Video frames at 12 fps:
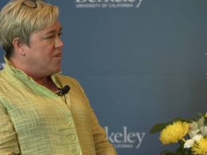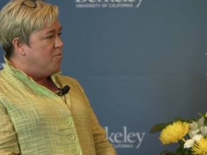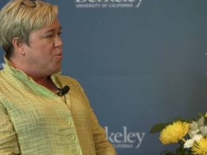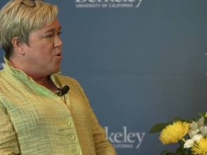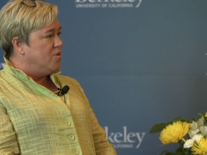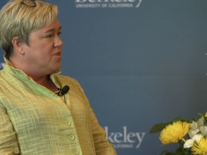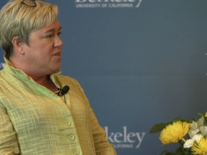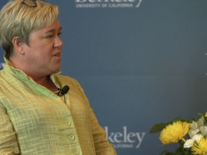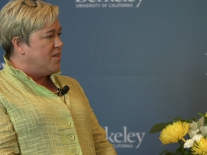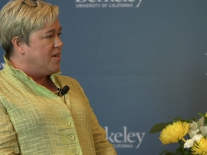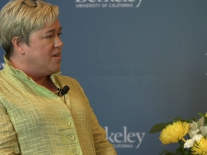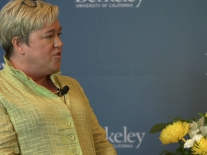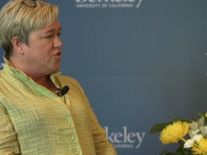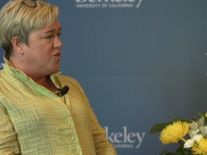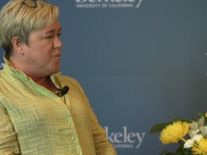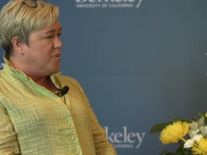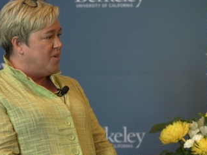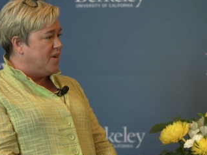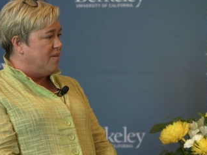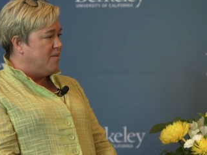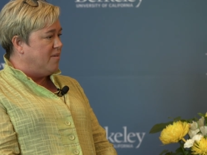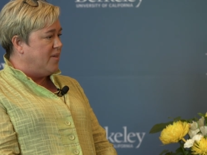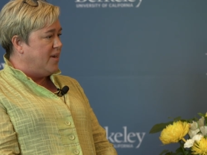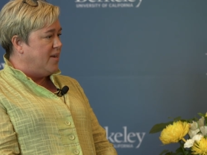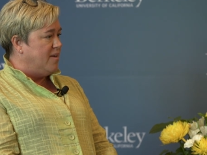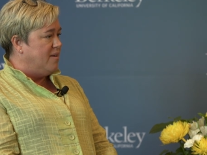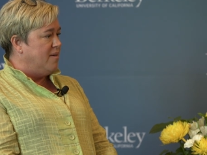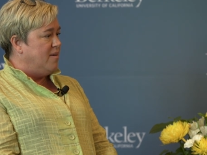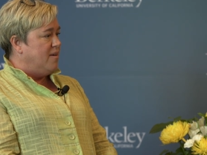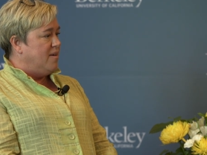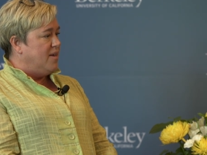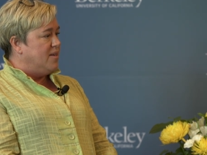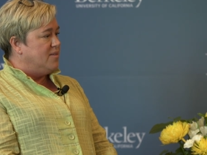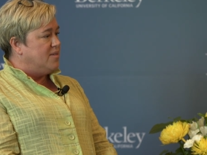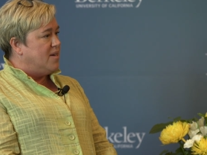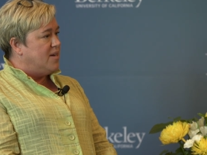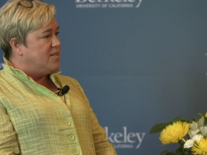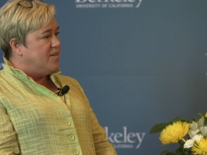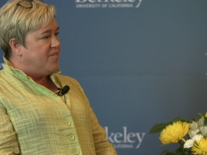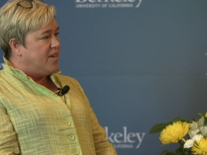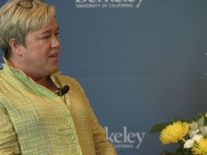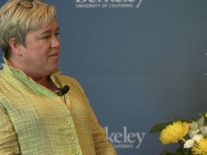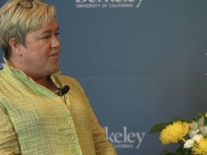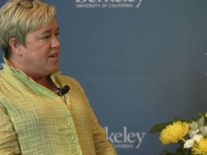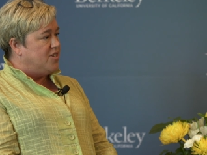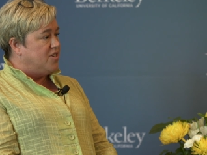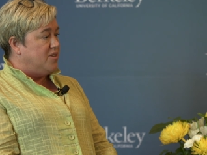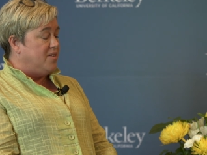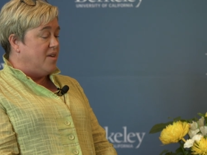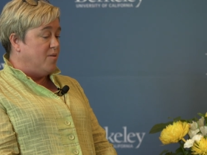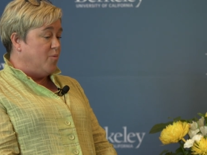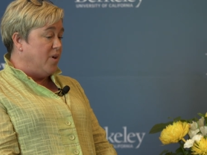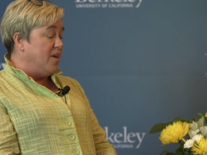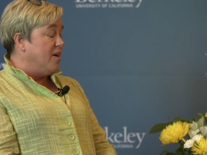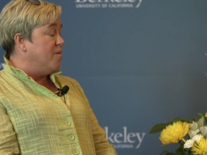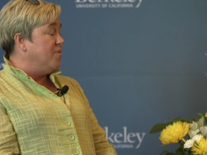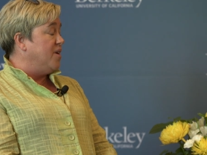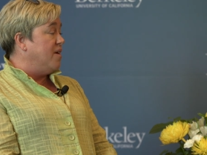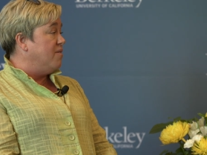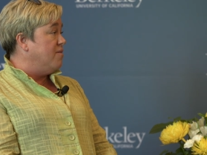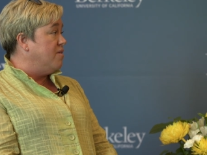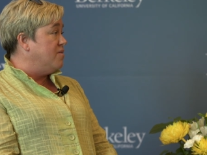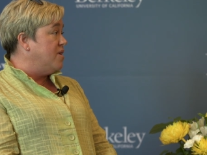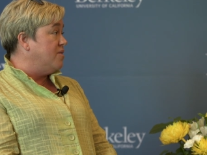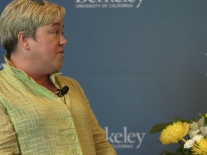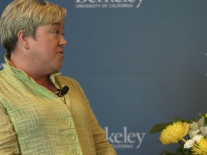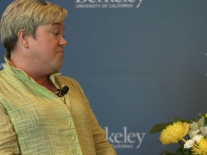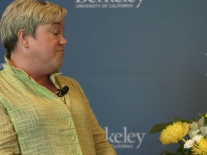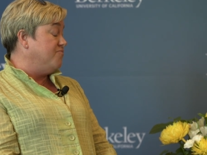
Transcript: importance to the country, particularly in in scientific innovation that we can come together on those.